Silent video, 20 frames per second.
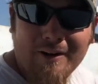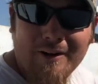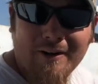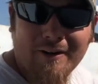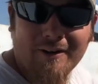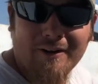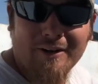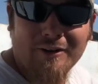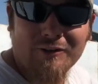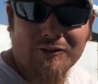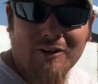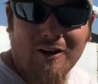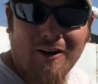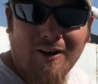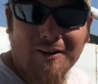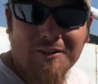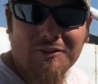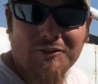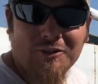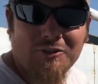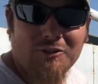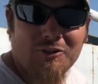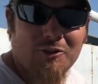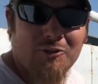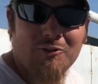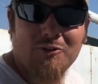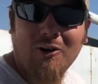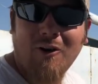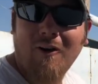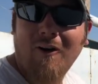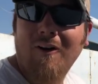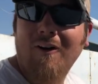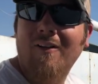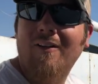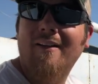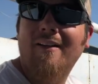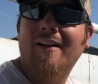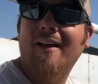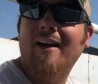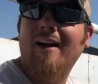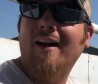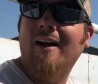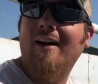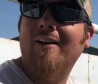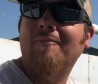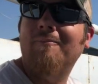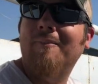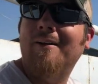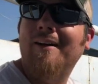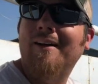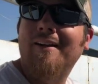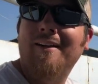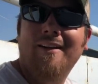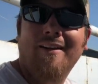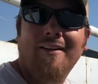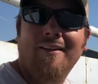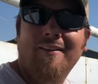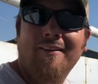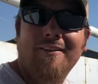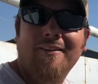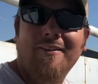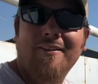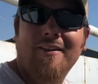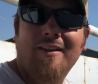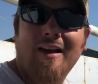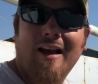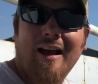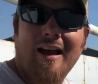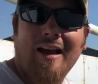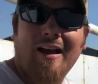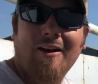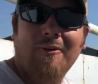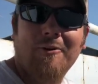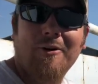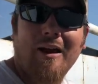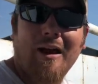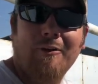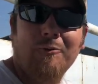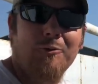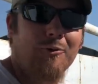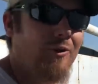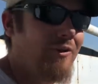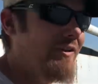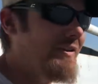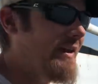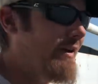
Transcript: here is honestly too tall. Um, I, I would I would really